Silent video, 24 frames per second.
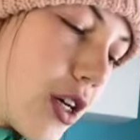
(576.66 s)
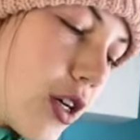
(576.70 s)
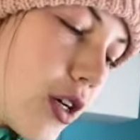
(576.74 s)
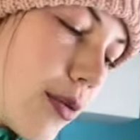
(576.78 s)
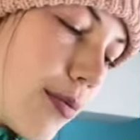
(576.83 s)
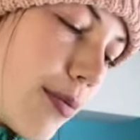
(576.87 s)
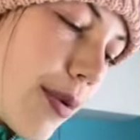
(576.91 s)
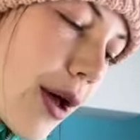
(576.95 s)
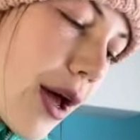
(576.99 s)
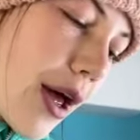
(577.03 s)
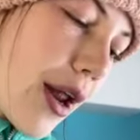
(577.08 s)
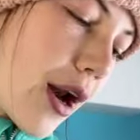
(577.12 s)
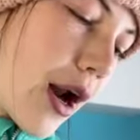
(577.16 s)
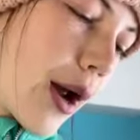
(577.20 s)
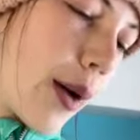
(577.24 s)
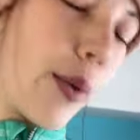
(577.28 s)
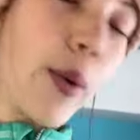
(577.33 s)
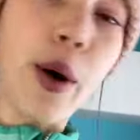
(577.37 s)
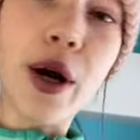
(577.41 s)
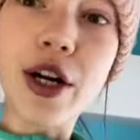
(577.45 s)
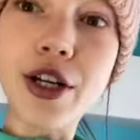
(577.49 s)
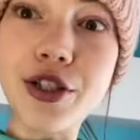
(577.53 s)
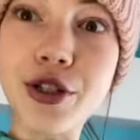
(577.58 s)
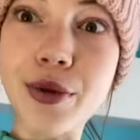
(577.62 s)
But I
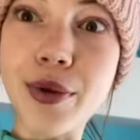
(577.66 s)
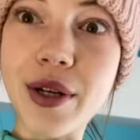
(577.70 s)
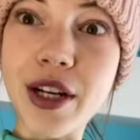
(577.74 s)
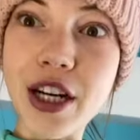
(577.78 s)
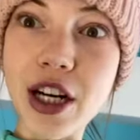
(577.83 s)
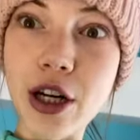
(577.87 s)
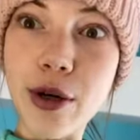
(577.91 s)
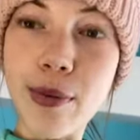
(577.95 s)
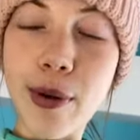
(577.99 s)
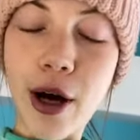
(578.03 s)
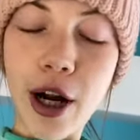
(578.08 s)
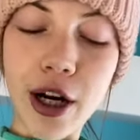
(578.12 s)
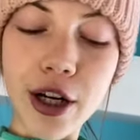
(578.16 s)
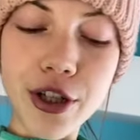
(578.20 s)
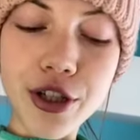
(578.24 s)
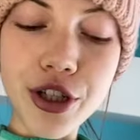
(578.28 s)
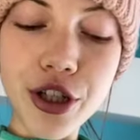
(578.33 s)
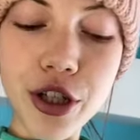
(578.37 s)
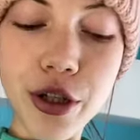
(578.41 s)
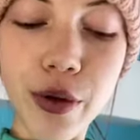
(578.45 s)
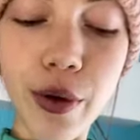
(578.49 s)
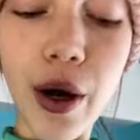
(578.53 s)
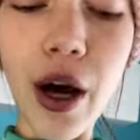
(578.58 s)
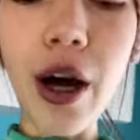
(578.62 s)
want to do an ear bonnet
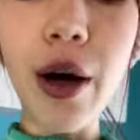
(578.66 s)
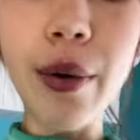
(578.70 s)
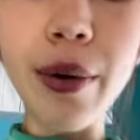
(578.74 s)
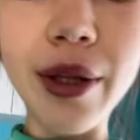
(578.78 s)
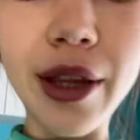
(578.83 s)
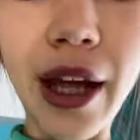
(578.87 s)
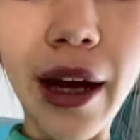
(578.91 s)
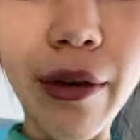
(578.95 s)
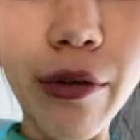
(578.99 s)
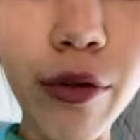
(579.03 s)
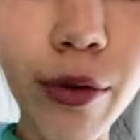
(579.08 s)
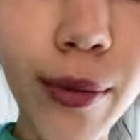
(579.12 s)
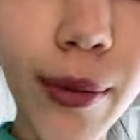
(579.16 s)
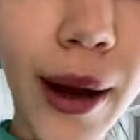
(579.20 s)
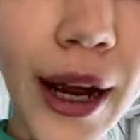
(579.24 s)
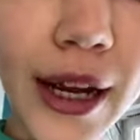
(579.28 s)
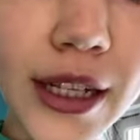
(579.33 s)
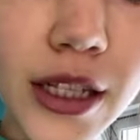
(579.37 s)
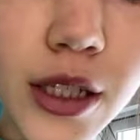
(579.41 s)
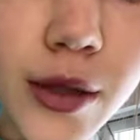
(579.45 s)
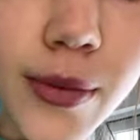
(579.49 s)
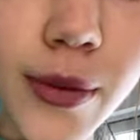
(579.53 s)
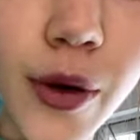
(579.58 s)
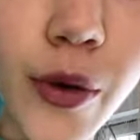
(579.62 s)
too. Oh, and that
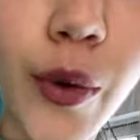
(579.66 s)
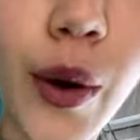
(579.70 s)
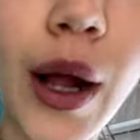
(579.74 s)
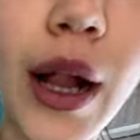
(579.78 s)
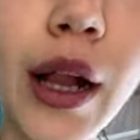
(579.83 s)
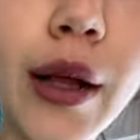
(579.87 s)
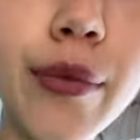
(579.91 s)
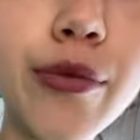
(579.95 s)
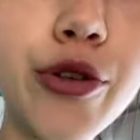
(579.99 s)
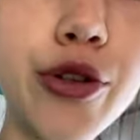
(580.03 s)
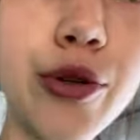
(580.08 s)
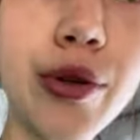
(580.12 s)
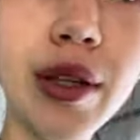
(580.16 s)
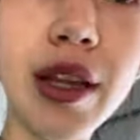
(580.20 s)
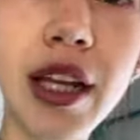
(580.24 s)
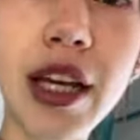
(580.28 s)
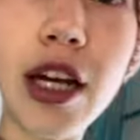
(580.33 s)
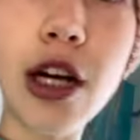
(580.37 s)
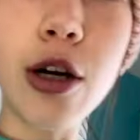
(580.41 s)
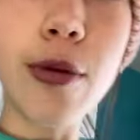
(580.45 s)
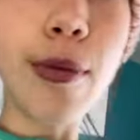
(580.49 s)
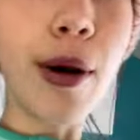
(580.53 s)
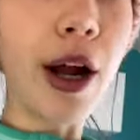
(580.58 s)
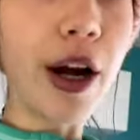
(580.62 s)
reminds me, while I'm doing the
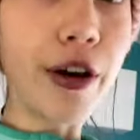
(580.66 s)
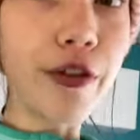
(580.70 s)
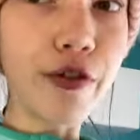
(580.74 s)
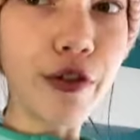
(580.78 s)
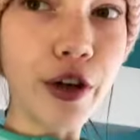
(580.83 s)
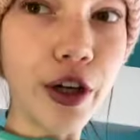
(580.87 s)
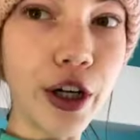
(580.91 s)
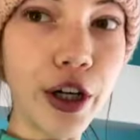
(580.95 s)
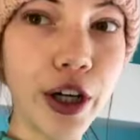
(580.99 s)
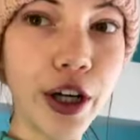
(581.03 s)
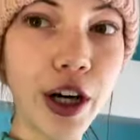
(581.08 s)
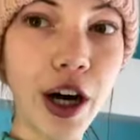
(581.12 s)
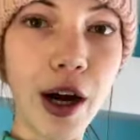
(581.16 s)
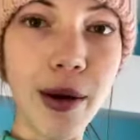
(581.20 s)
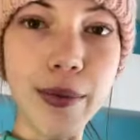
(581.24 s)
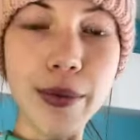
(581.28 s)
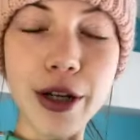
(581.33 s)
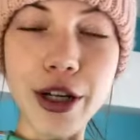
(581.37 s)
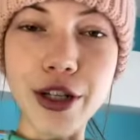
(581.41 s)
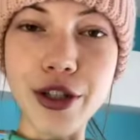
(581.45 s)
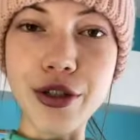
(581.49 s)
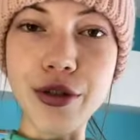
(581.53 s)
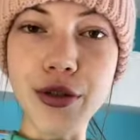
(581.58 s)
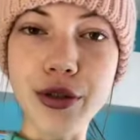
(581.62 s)
ear bonnet for her, I'm
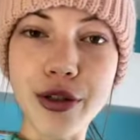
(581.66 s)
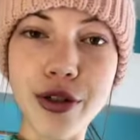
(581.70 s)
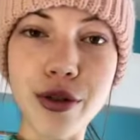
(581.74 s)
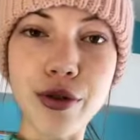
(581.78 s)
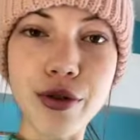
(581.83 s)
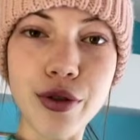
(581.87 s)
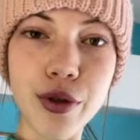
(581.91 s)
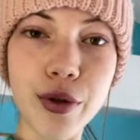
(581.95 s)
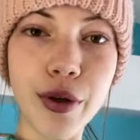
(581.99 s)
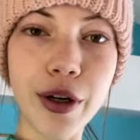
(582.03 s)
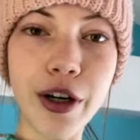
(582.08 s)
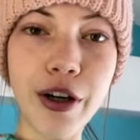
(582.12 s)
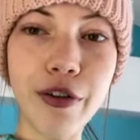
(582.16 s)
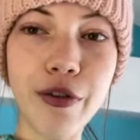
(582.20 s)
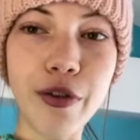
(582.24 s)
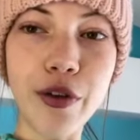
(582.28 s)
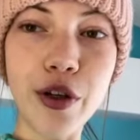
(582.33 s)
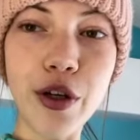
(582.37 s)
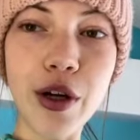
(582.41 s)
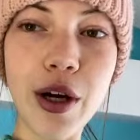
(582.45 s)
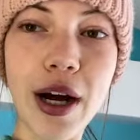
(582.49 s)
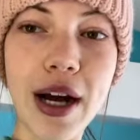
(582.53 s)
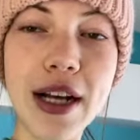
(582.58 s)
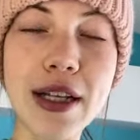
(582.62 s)
going to do a tutorial for
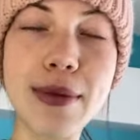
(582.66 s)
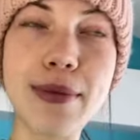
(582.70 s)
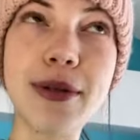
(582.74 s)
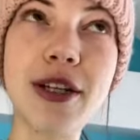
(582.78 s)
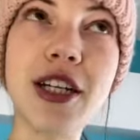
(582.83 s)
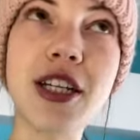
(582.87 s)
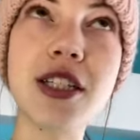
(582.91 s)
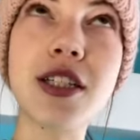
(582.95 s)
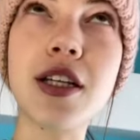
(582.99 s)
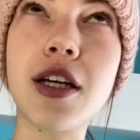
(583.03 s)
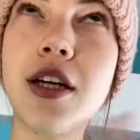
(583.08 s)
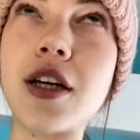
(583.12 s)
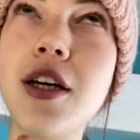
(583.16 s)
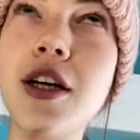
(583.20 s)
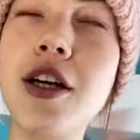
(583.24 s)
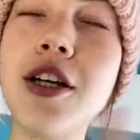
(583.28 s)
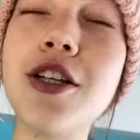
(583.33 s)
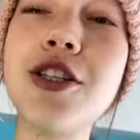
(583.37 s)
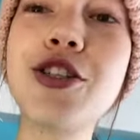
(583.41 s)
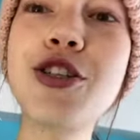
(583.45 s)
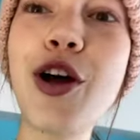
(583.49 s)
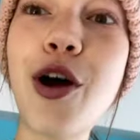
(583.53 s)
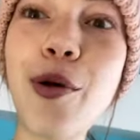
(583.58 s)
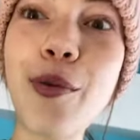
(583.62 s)
you guys, because
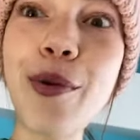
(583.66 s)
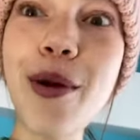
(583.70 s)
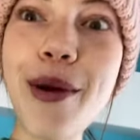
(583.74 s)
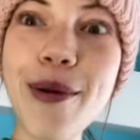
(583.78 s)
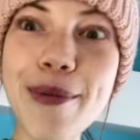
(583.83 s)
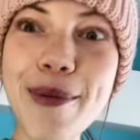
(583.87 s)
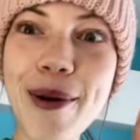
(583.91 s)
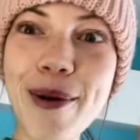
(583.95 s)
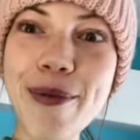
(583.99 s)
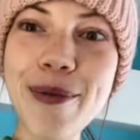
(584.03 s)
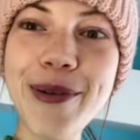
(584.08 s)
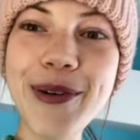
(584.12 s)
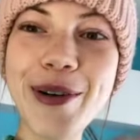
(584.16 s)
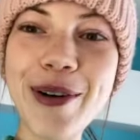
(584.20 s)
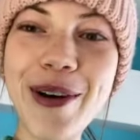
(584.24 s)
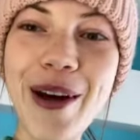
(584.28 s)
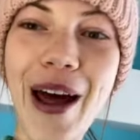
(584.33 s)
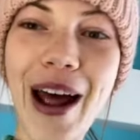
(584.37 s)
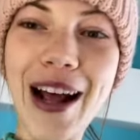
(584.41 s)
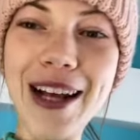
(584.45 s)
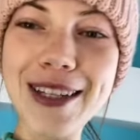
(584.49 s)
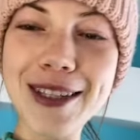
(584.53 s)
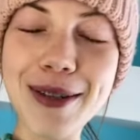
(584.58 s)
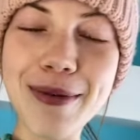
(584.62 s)
so many people
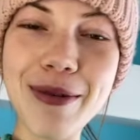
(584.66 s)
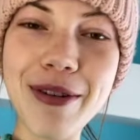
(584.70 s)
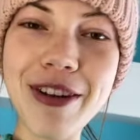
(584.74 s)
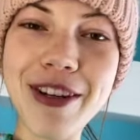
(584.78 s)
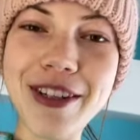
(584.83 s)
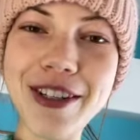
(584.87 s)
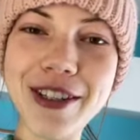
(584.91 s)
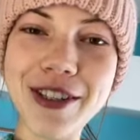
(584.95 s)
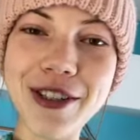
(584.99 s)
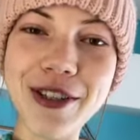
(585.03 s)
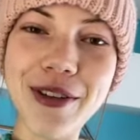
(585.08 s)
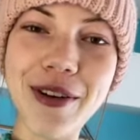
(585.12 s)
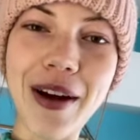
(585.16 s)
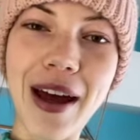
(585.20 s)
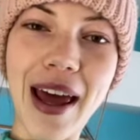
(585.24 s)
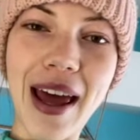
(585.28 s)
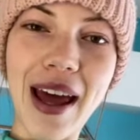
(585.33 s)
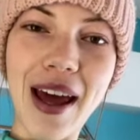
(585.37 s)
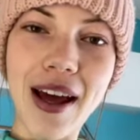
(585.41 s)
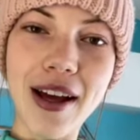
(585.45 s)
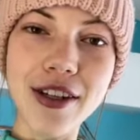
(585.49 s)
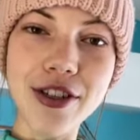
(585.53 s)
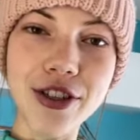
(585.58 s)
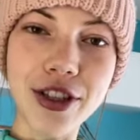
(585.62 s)
asked me to do
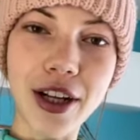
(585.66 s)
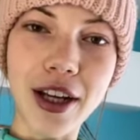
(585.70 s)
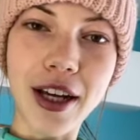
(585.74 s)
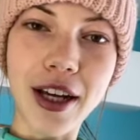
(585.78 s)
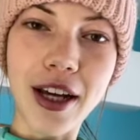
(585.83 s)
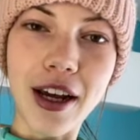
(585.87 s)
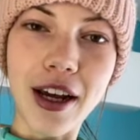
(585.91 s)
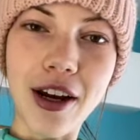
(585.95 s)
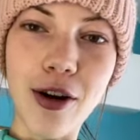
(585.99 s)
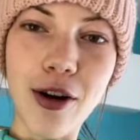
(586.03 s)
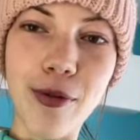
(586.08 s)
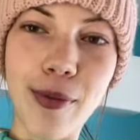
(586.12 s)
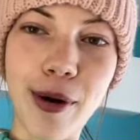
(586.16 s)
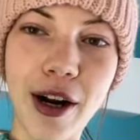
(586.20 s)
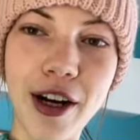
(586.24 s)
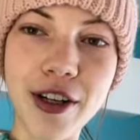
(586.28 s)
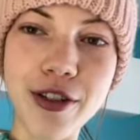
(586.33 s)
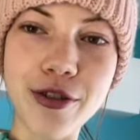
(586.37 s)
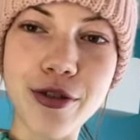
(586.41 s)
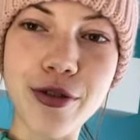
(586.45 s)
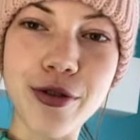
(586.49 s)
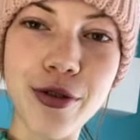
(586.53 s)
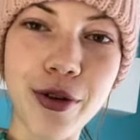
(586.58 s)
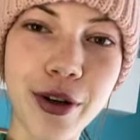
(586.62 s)
a Schleich ear bonnet
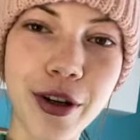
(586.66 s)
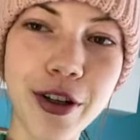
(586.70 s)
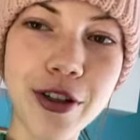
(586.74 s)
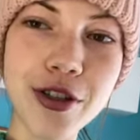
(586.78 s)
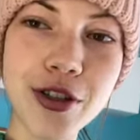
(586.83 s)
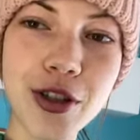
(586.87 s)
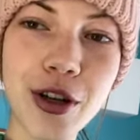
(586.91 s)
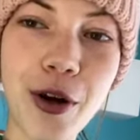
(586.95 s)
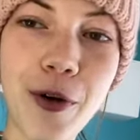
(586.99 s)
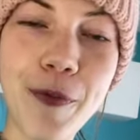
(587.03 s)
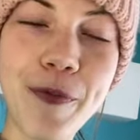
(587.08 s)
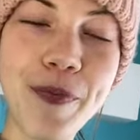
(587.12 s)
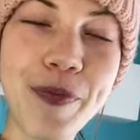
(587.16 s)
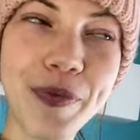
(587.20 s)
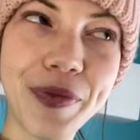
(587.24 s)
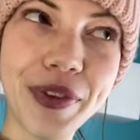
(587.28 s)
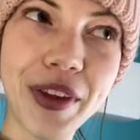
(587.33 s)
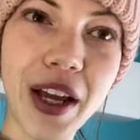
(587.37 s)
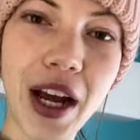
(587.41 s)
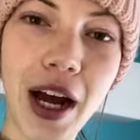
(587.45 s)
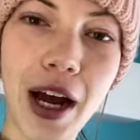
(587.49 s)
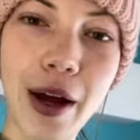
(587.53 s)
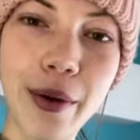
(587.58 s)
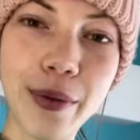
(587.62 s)
tutorial, so
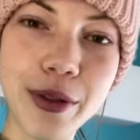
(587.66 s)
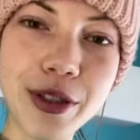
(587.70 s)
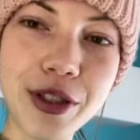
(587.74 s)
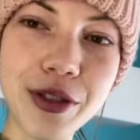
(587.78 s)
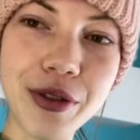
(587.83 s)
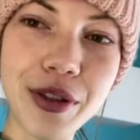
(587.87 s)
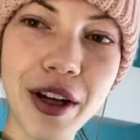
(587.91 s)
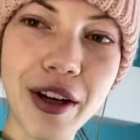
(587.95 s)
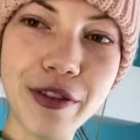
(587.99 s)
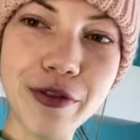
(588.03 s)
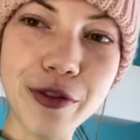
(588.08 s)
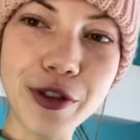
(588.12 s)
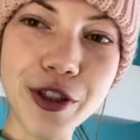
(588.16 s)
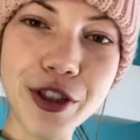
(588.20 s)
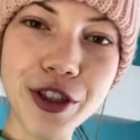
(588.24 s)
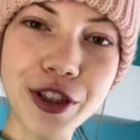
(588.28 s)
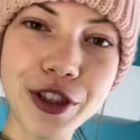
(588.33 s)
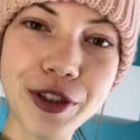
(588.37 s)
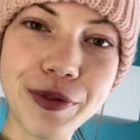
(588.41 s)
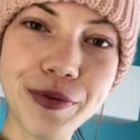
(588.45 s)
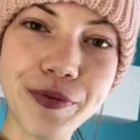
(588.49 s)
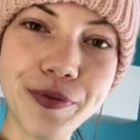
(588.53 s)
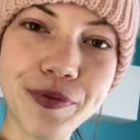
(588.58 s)
I will do that for sure.